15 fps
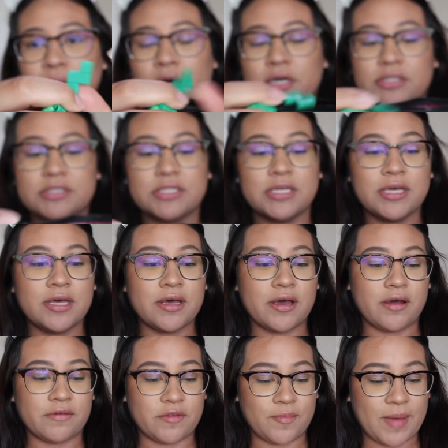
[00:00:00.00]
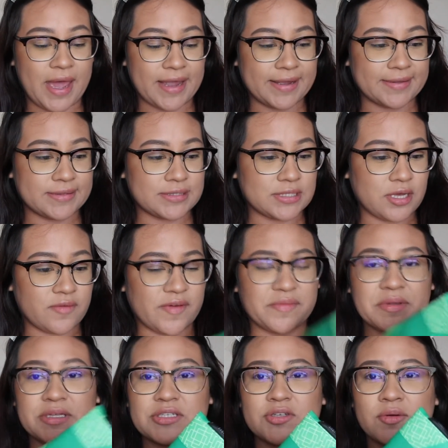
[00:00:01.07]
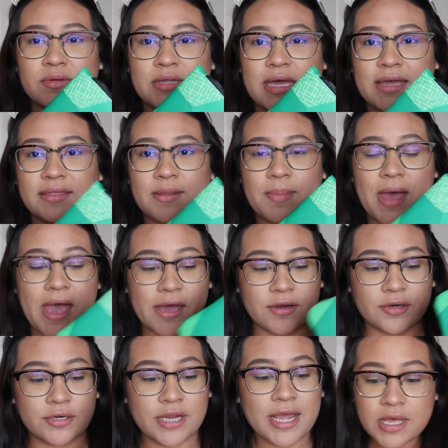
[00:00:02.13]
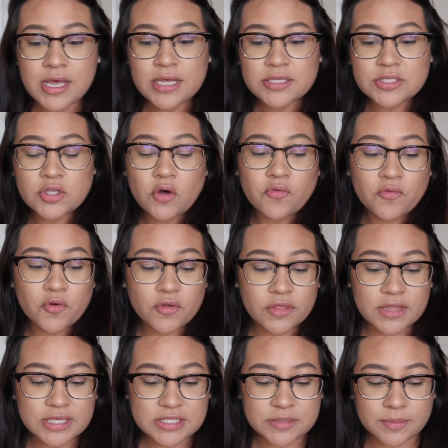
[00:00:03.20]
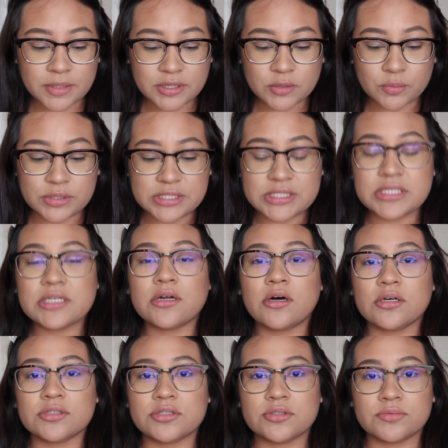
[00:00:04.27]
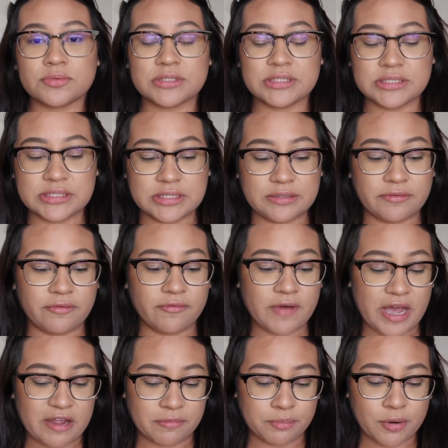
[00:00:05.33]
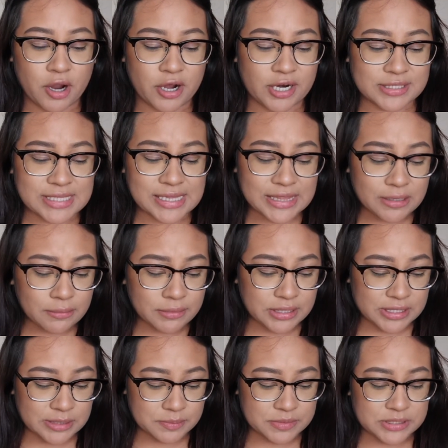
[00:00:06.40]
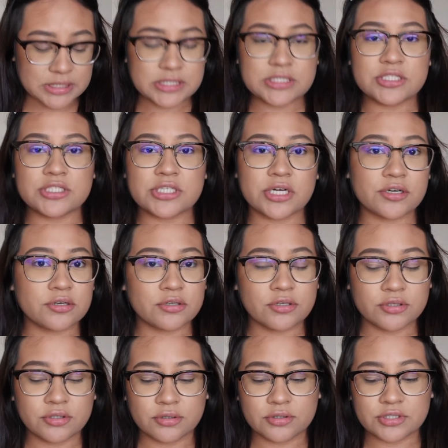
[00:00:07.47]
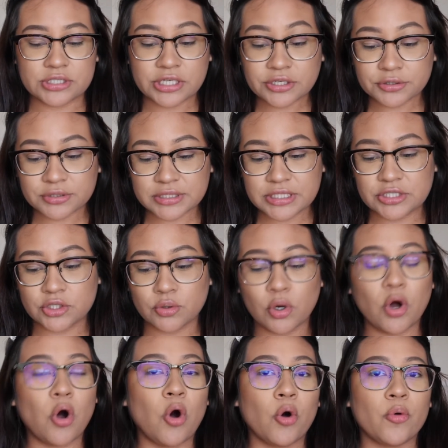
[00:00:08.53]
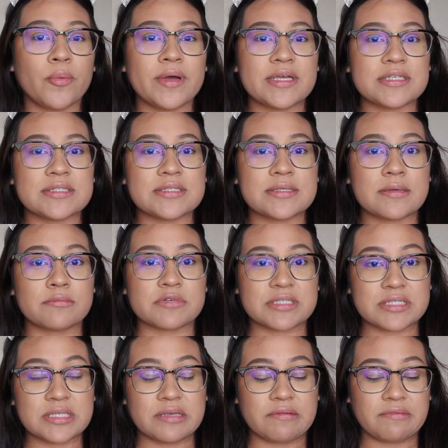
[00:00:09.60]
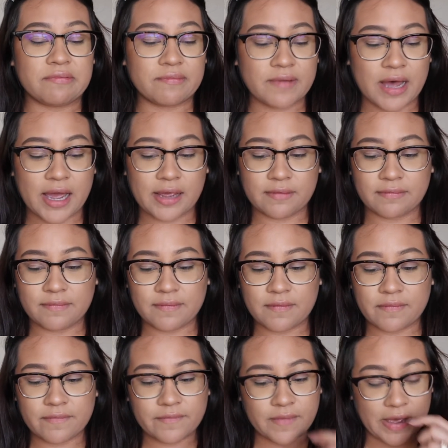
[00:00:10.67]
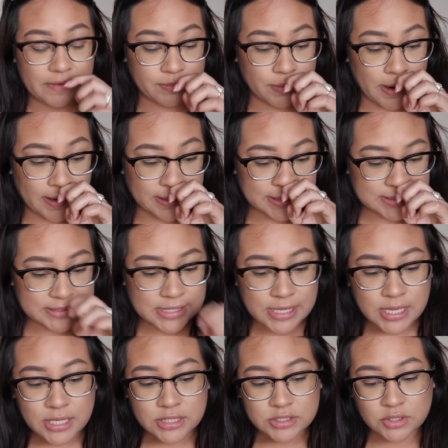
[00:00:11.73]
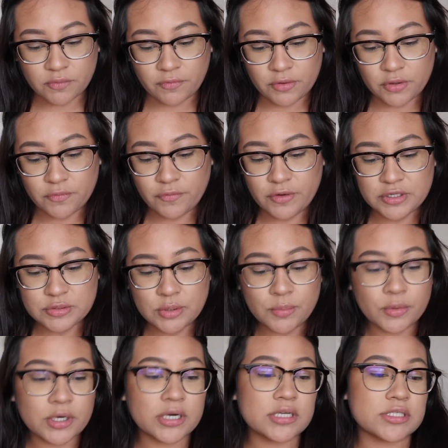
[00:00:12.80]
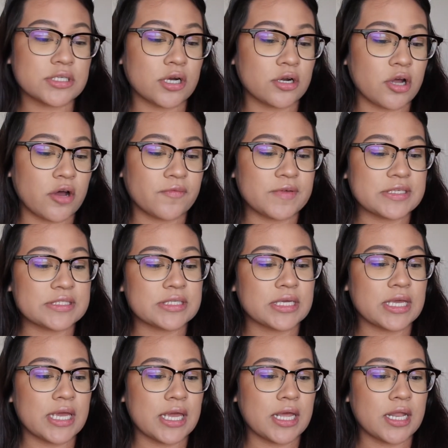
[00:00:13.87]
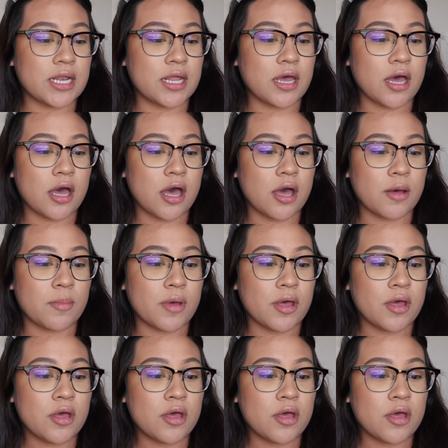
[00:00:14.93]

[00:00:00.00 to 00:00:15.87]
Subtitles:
part of the bag itself. I really don't like the pattern. So for this month, we did also receive 5 products. I think with IPSY, generally you will always receive five products. So for the first one, we're going to start off is again